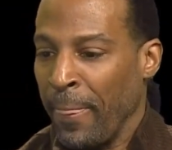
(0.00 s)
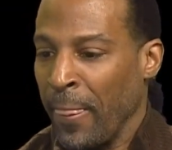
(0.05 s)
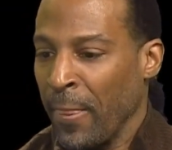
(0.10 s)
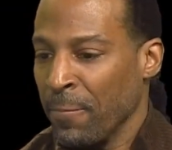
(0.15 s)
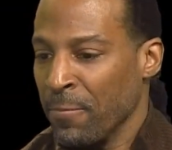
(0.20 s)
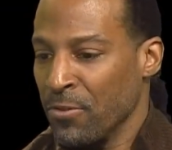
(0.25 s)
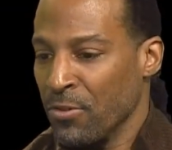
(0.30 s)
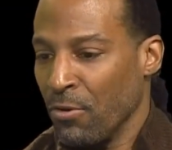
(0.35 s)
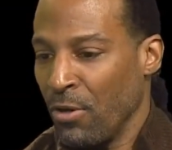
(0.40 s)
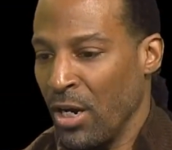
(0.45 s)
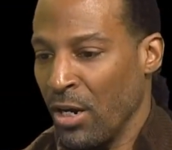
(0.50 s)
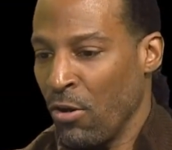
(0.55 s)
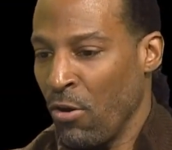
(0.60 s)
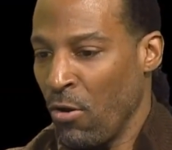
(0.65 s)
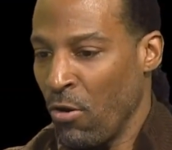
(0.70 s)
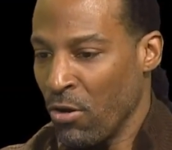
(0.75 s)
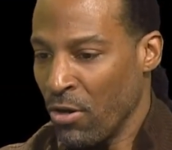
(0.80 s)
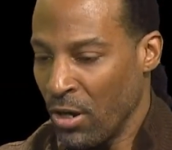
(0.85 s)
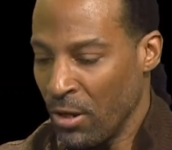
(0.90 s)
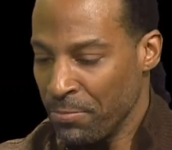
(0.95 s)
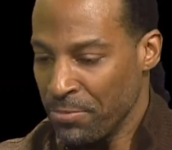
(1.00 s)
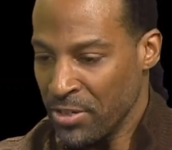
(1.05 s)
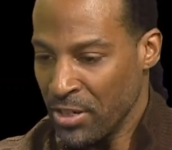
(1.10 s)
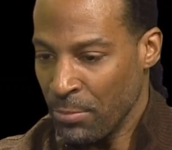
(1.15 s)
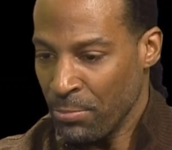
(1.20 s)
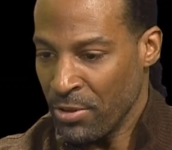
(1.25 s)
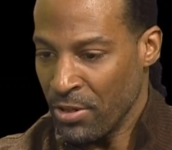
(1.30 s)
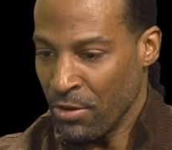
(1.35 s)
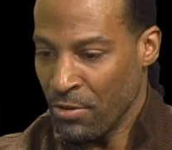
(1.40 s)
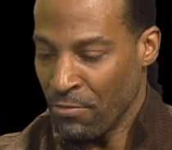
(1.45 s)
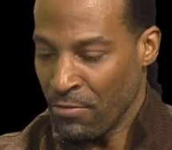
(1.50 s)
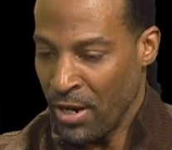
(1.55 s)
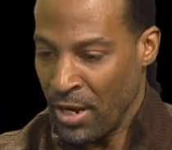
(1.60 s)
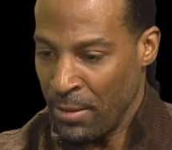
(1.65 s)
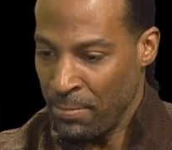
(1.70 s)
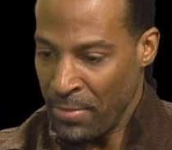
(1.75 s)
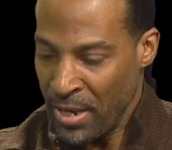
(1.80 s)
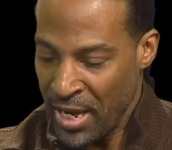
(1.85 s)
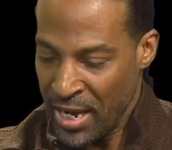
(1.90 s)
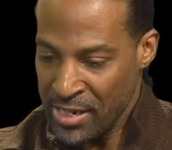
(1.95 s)
So I called up some of the
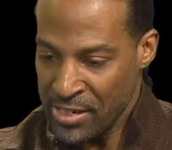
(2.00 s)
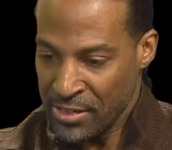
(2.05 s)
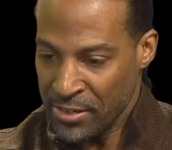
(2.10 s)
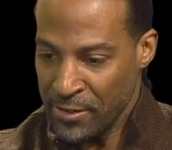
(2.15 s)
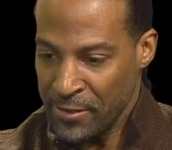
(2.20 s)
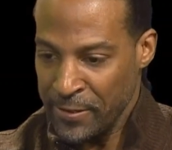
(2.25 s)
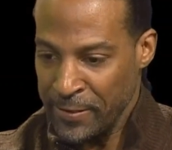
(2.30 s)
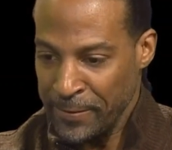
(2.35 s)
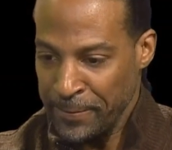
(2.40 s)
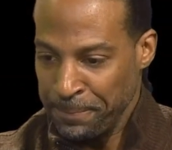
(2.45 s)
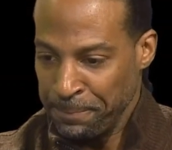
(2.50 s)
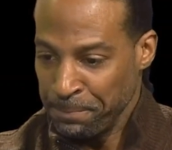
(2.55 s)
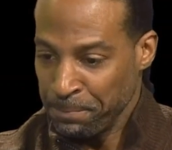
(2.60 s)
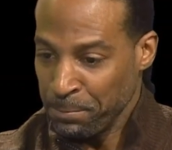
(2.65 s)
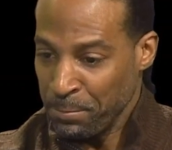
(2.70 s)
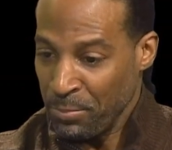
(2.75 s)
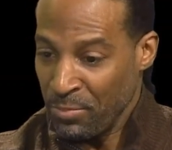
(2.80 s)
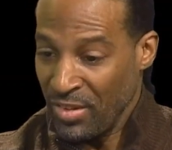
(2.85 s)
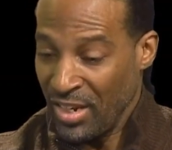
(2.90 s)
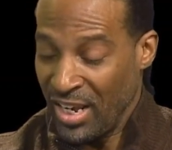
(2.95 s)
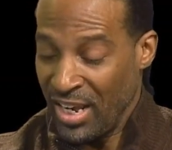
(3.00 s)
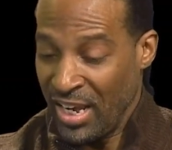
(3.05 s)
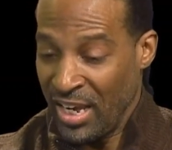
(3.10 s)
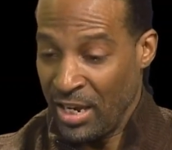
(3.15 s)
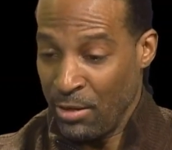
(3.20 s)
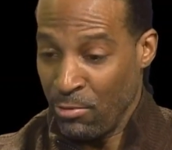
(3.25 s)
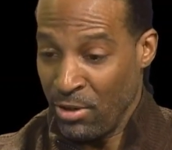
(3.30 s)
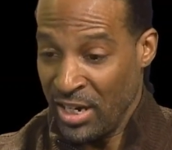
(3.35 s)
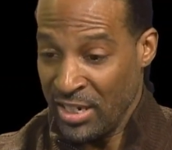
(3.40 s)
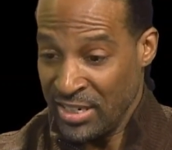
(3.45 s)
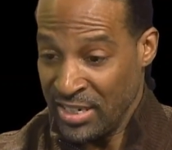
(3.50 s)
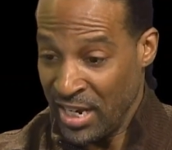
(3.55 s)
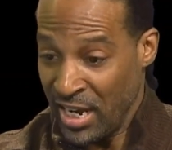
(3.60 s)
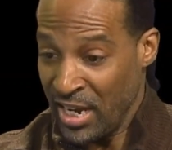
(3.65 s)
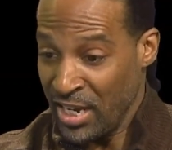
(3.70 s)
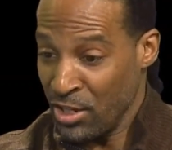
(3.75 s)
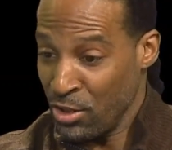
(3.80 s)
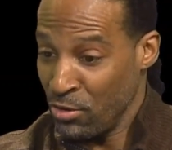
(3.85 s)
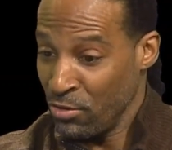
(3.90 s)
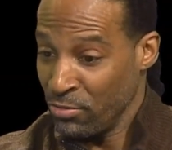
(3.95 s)
grandmasters, and when I
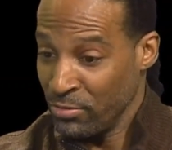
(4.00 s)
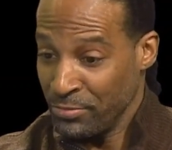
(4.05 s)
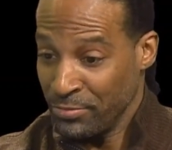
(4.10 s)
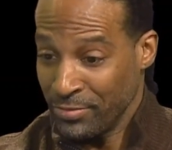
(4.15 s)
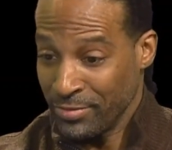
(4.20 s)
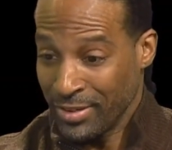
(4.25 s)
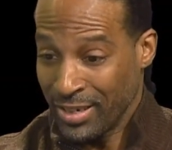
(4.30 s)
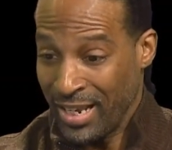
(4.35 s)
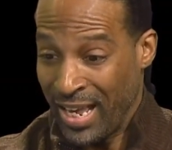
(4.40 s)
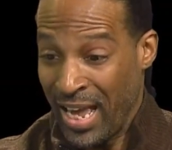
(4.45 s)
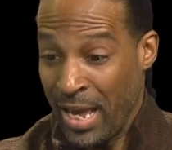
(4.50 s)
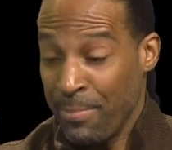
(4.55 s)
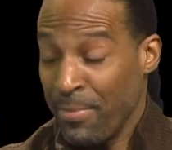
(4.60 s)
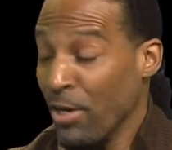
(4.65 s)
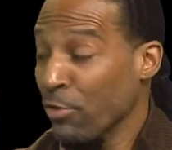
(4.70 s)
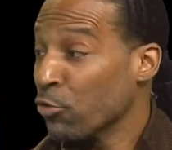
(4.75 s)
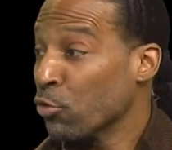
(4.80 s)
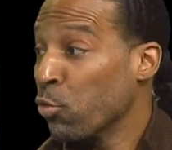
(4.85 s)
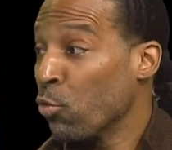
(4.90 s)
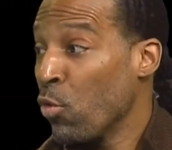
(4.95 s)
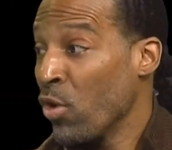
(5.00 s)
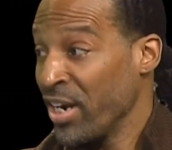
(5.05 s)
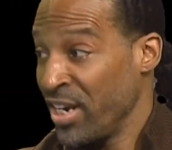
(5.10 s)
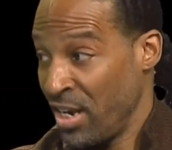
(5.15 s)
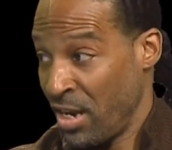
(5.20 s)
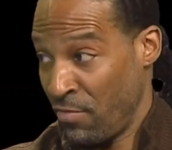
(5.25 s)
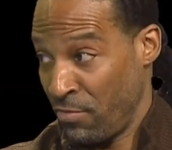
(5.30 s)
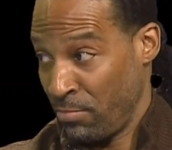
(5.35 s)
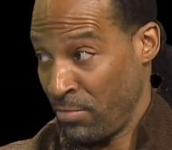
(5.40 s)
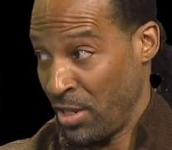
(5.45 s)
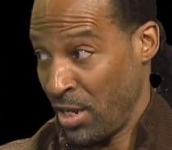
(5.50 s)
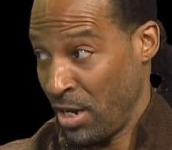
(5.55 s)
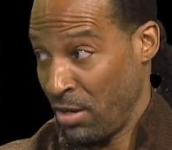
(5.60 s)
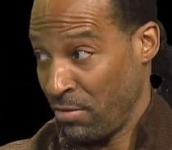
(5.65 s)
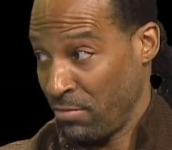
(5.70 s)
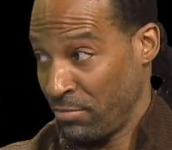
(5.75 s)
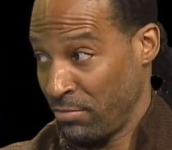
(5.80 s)
tell you, I had about 20 of them there.